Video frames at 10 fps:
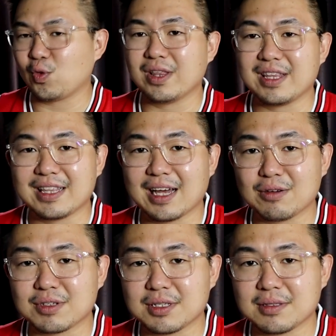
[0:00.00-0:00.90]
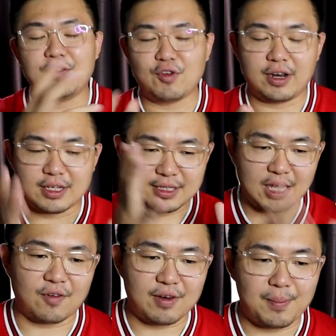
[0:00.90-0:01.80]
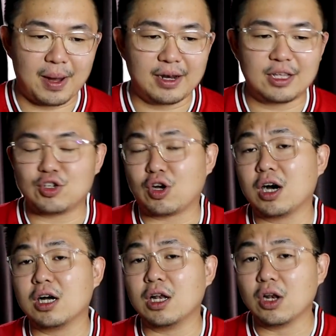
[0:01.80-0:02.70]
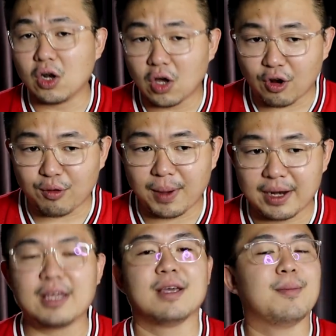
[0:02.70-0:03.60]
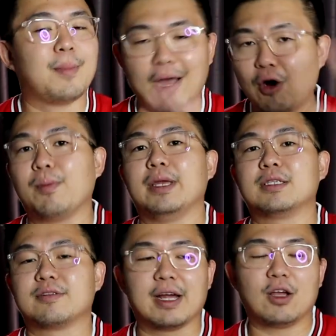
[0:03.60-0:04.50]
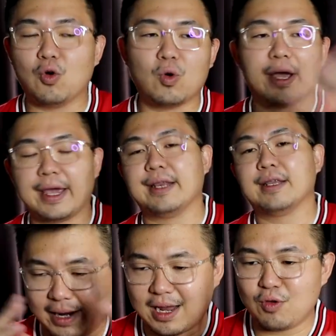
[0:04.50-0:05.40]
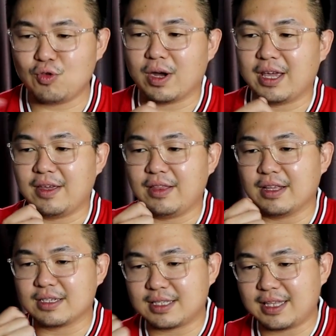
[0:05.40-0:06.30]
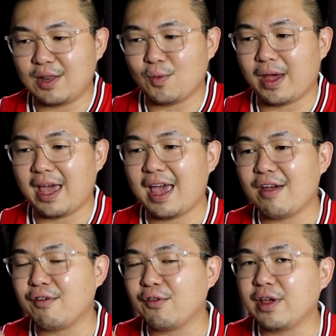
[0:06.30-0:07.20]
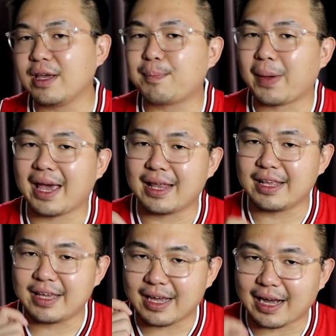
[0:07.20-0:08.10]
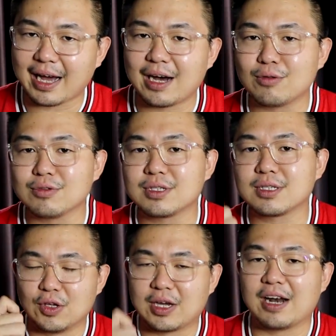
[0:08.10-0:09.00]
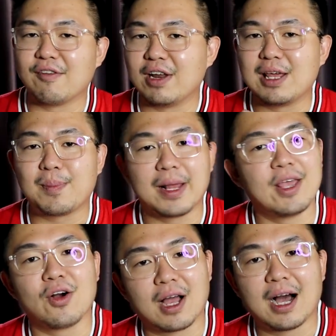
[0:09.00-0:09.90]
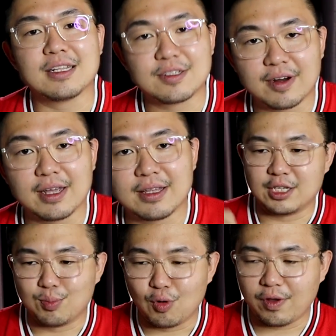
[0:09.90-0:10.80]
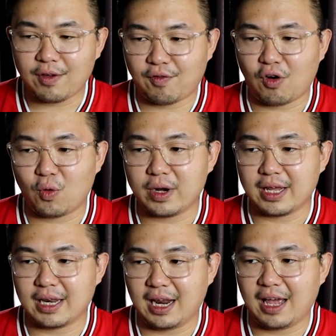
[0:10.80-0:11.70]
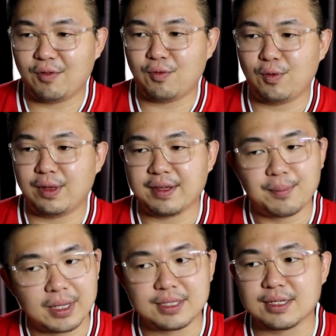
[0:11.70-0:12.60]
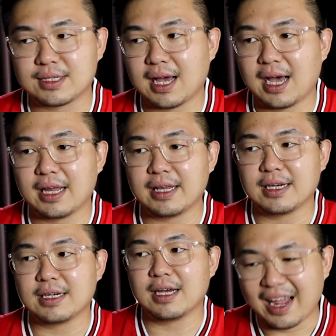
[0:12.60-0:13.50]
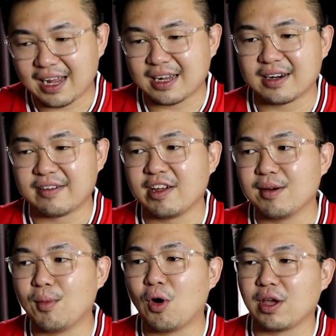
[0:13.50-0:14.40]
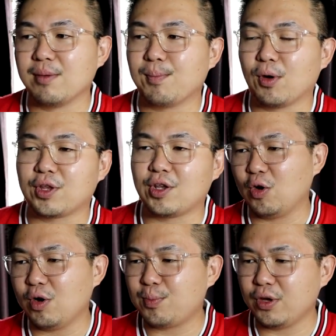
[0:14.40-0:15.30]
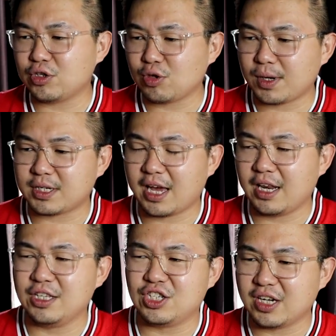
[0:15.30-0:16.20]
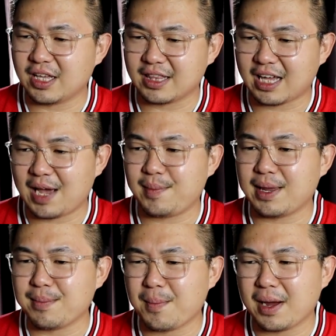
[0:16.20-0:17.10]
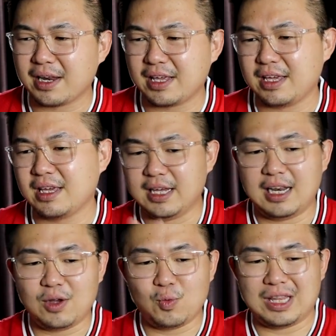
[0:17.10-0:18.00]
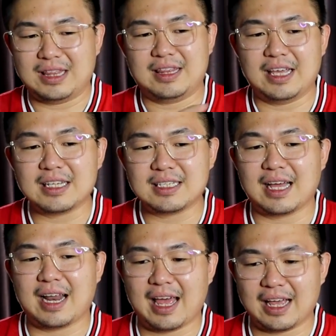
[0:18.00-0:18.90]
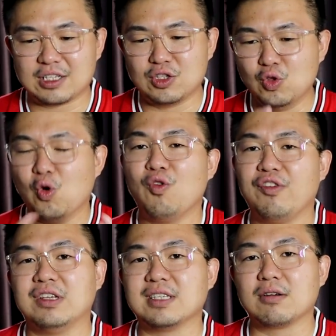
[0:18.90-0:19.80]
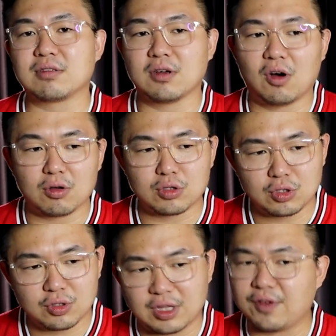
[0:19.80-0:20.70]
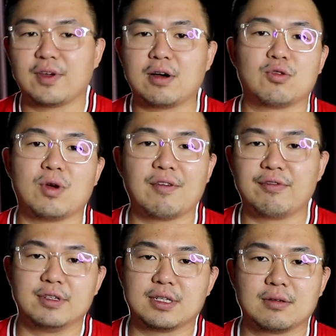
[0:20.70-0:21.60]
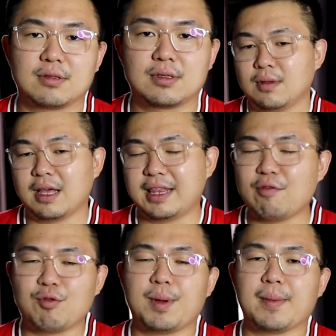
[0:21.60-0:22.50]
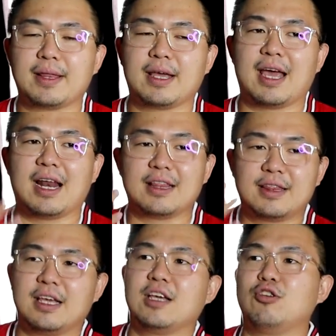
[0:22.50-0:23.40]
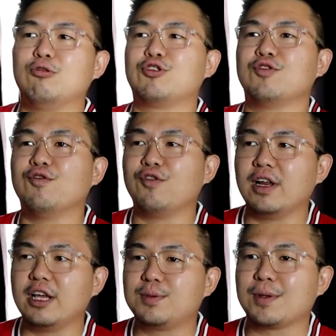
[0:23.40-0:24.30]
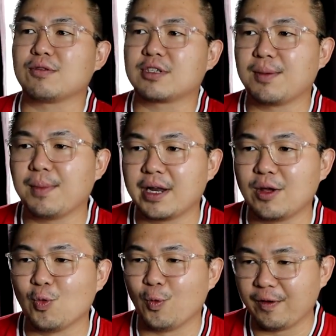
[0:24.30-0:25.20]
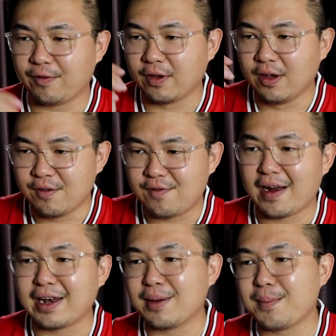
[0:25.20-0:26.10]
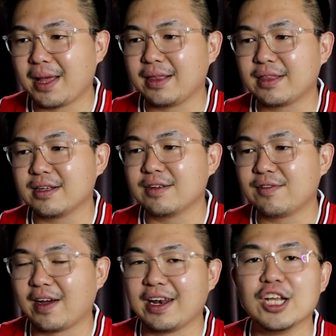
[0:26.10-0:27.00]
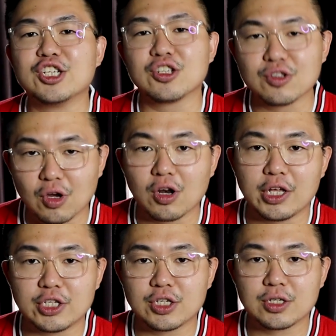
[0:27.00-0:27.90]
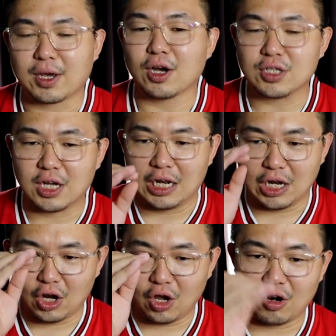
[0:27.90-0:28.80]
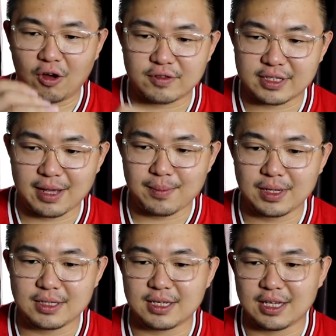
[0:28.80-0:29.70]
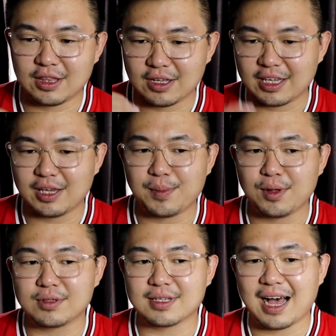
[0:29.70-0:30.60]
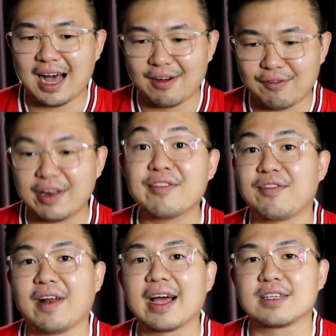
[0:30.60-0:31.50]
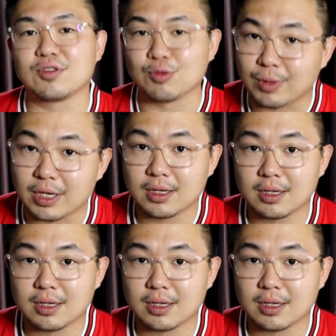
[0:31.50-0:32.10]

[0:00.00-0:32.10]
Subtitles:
20,000? If you're in a state of abundance, you got a lot of money, by all means, right? Go ahead. But now you are in a state where every penny counts. You gotta really play your cards right. Is moving forward in life with a business idea and career more important, or you want to put in so much energy and time and money dealing with things that has no results or difficult to have results? And that will be my take. And I think you should really speak to somebody with fundamental financial knowledge, because a lot of statements in the emails are red flags to me.